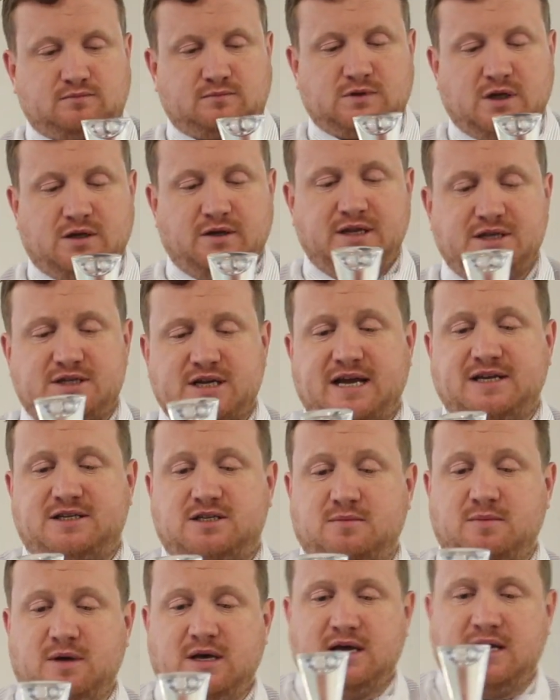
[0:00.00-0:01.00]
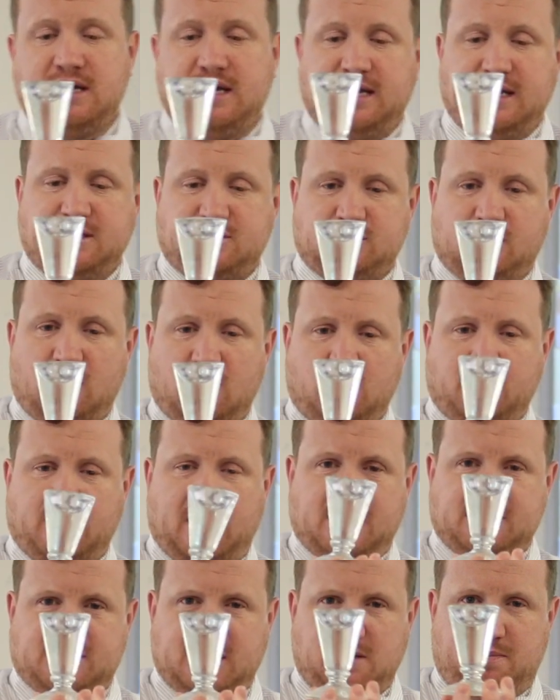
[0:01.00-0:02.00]
and this item is known
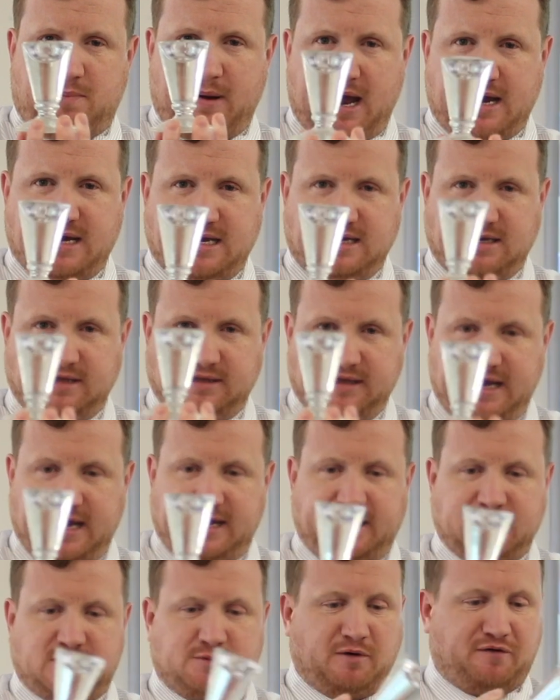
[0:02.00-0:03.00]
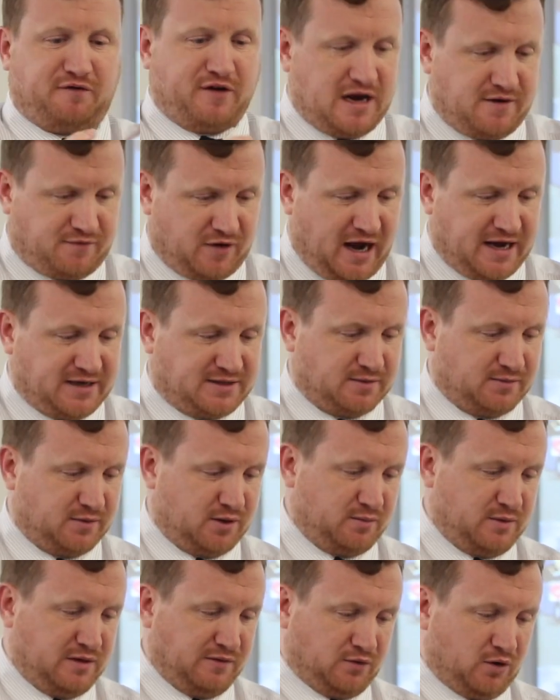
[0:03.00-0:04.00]
as a penny lick. It's my favourite item
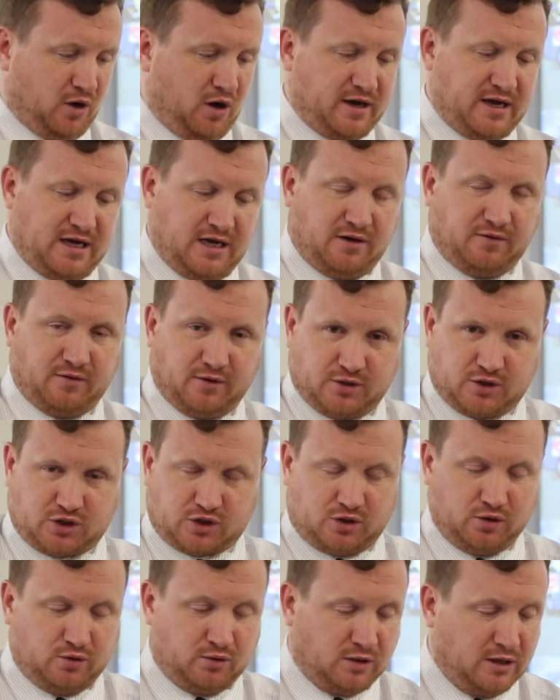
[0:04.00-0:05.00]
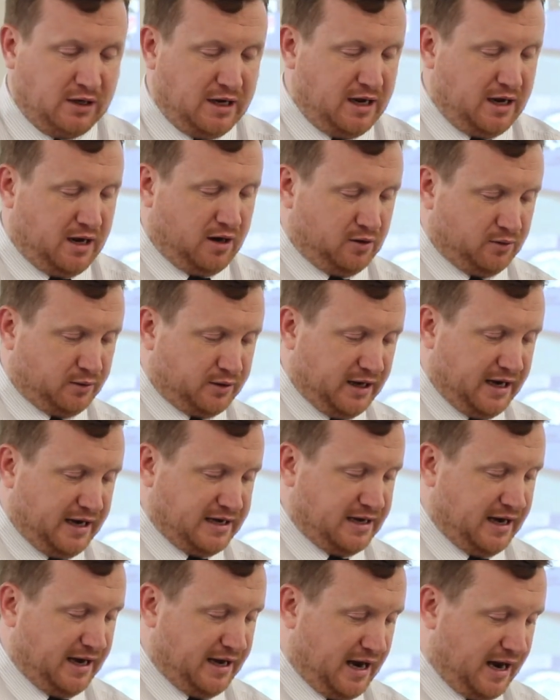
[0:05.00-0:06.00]
that we've got here in the school.
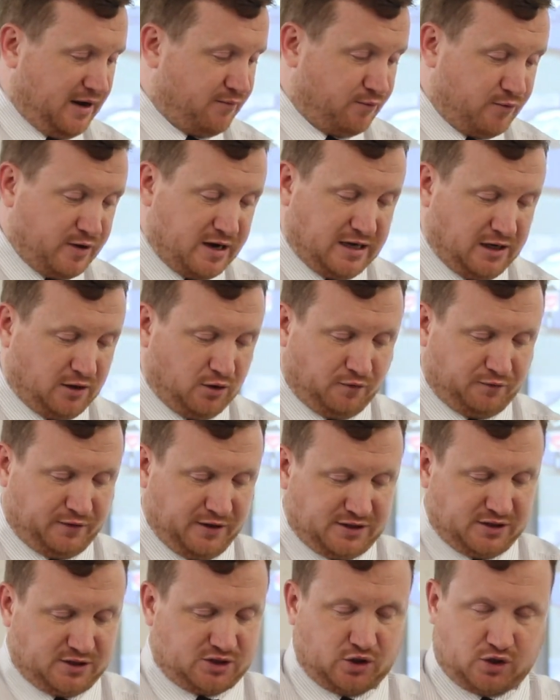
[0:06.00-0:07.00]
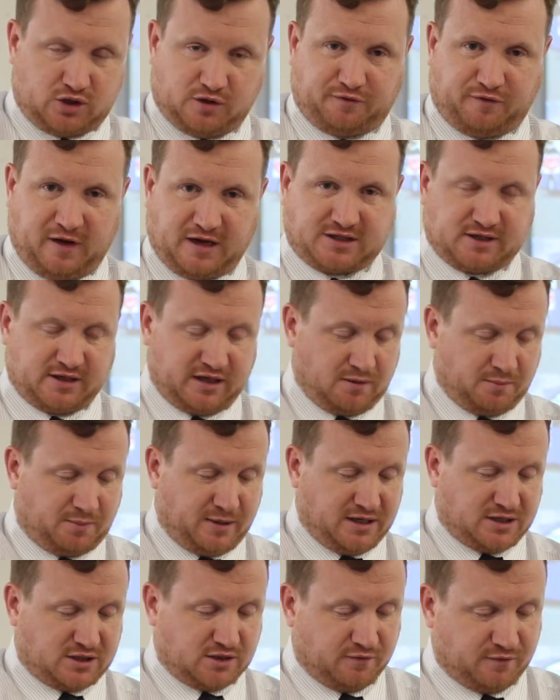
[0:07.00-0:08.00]
Okay, I really love this. It's such a fascinating
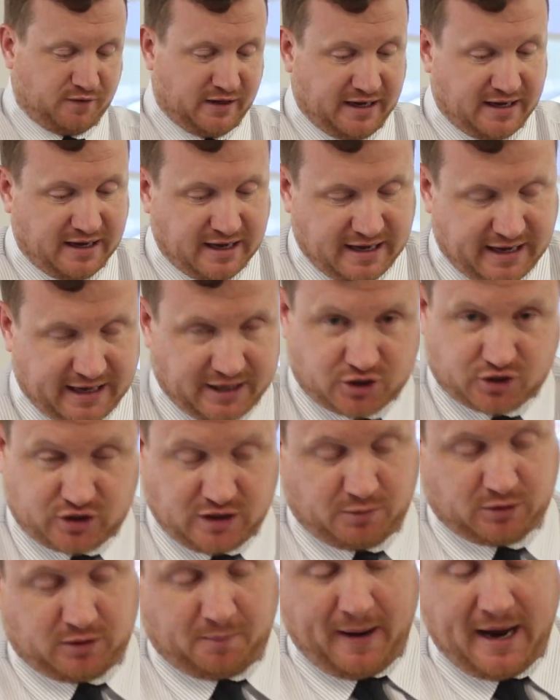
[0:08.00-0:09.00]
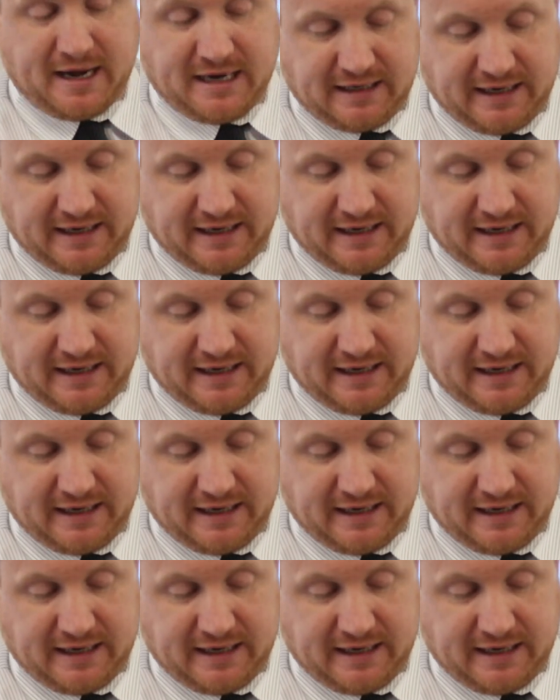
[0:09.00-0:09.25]
piece of history with the penny